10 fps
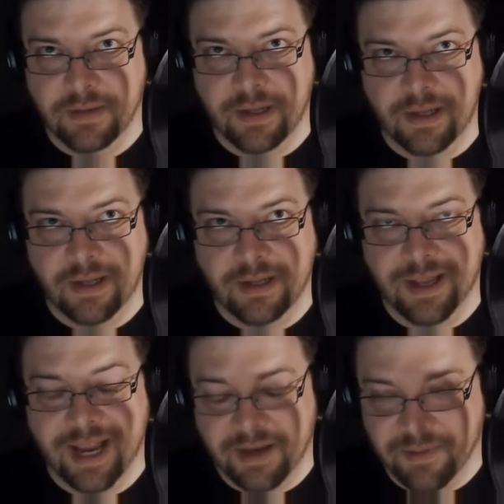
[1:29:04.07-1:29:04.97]
uh,
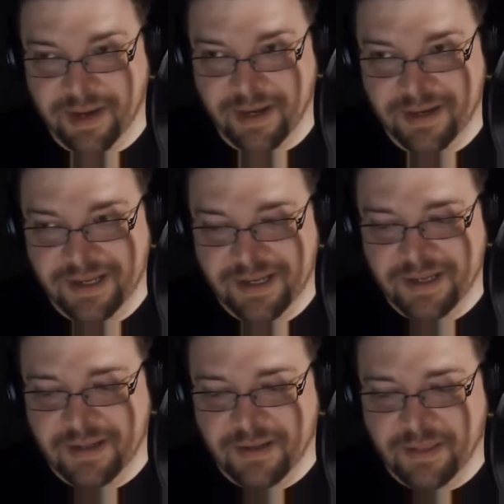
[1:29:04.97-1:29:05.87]
anime,
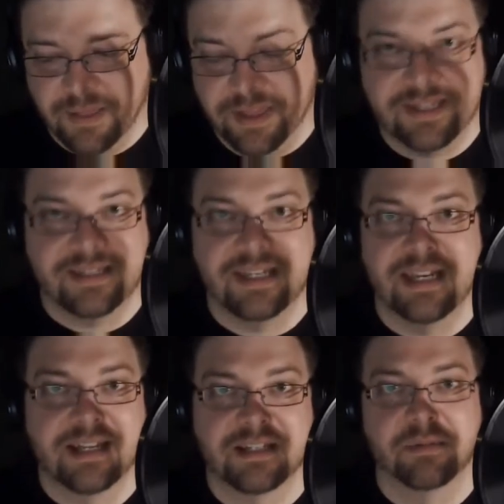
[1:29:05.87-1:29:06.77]
this
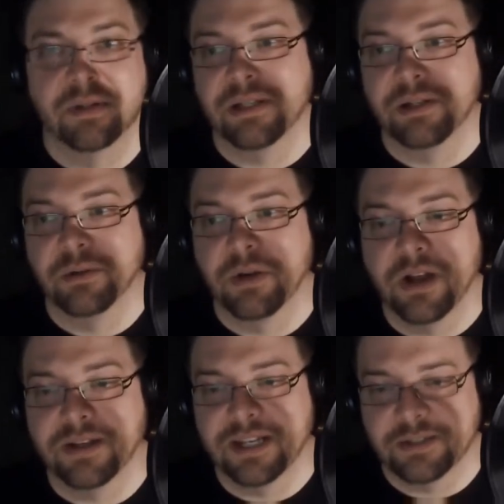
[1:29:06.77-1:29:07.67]
scene has completely new
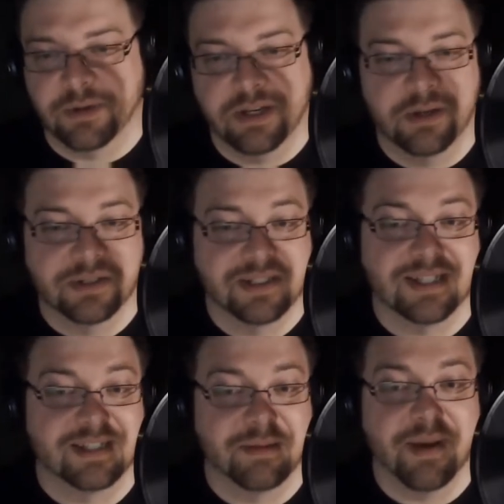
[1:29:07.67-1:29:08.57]
context where he goes and
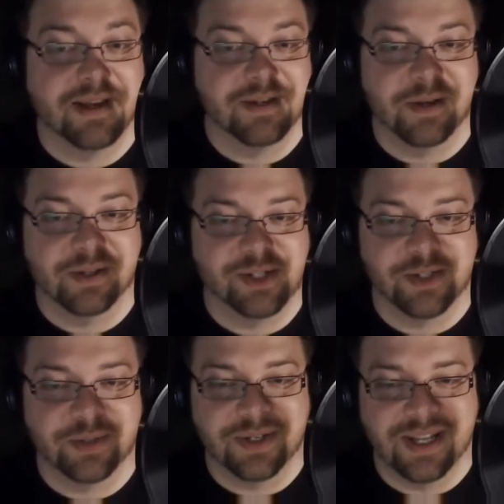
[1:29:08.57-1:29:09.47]
says goodbye to all the
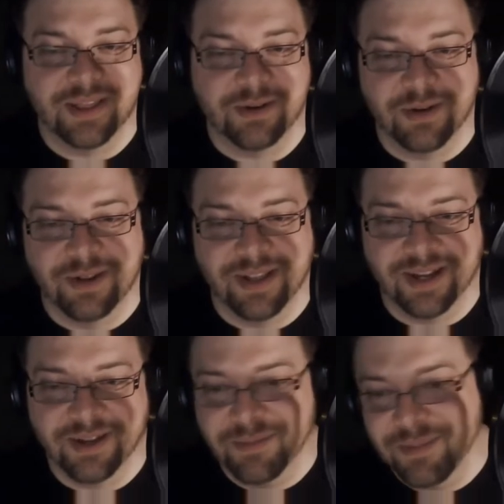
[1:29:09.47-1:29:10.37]
children, and they're all
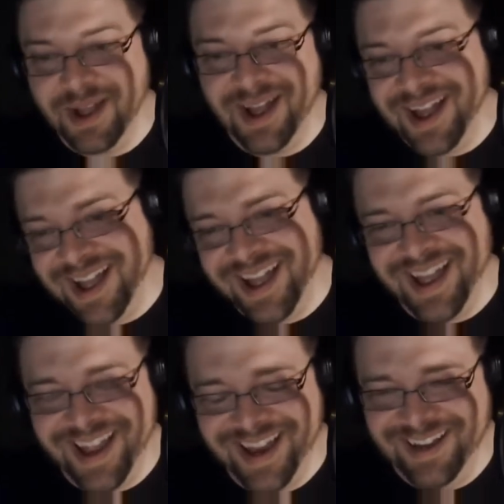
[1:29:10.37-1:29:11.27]
like,
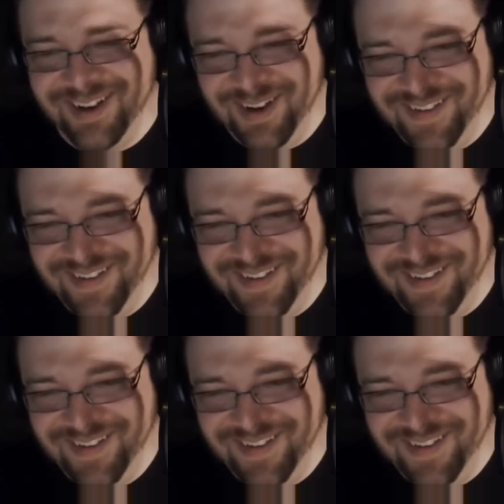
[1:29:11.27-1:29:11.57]
"Goodbye, oh,